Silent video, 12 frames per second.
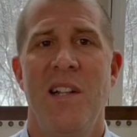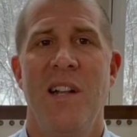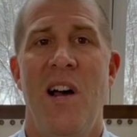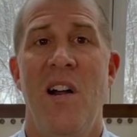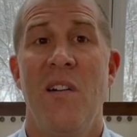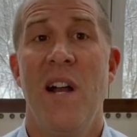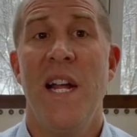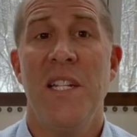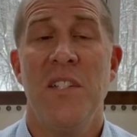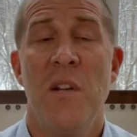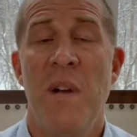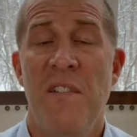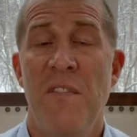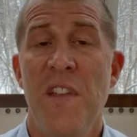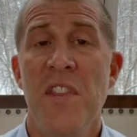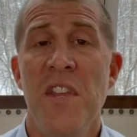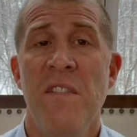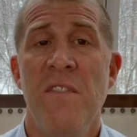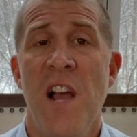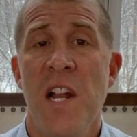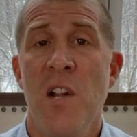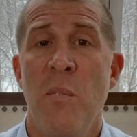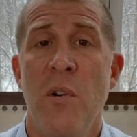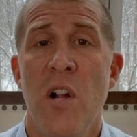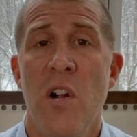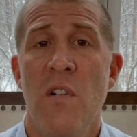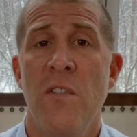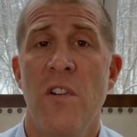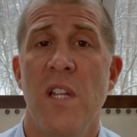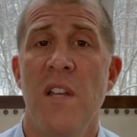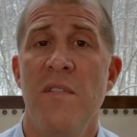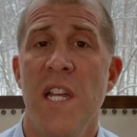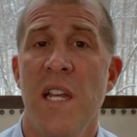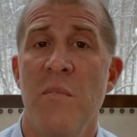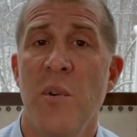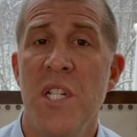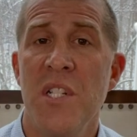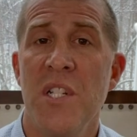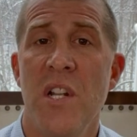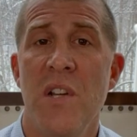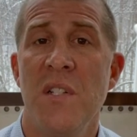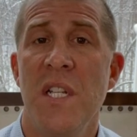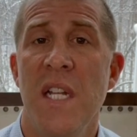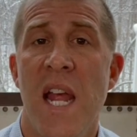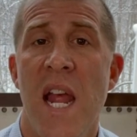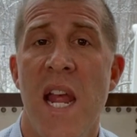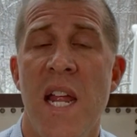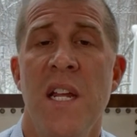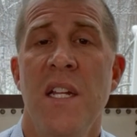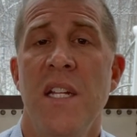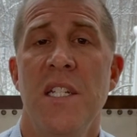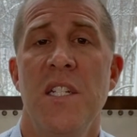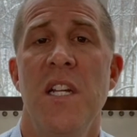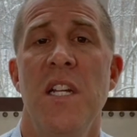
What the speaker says: All right, so my fifth and final pro for living in Bristow today is going to